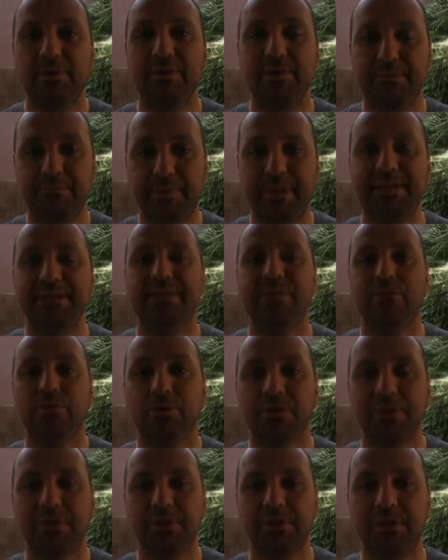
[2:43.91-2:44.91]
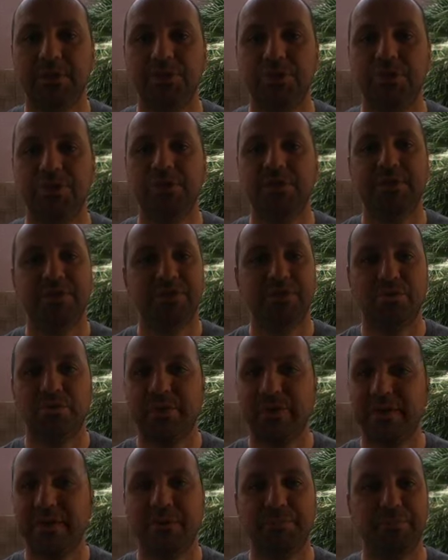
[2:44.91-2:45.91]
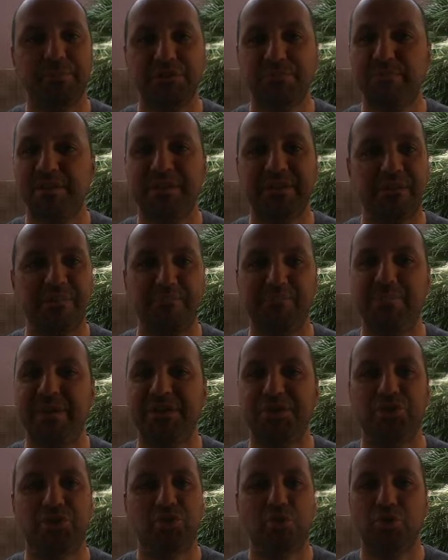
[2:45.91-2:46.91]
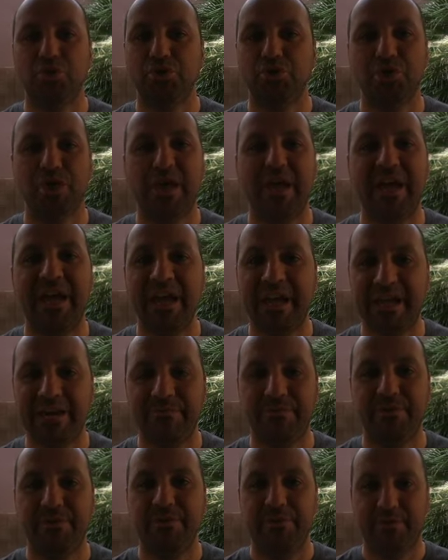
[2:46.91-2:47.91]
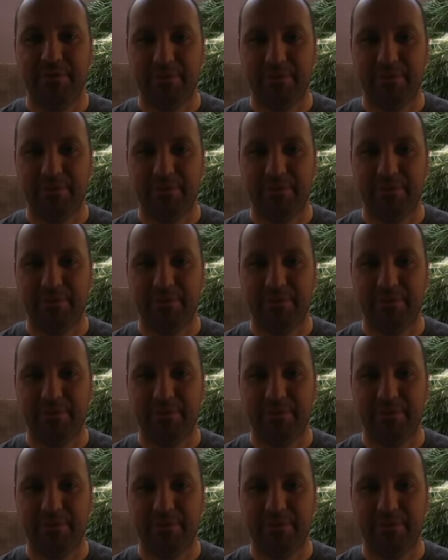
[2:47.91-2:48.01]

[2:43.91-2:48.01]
That pasta water is delicious, and it's gonna help us make the best sauce ever.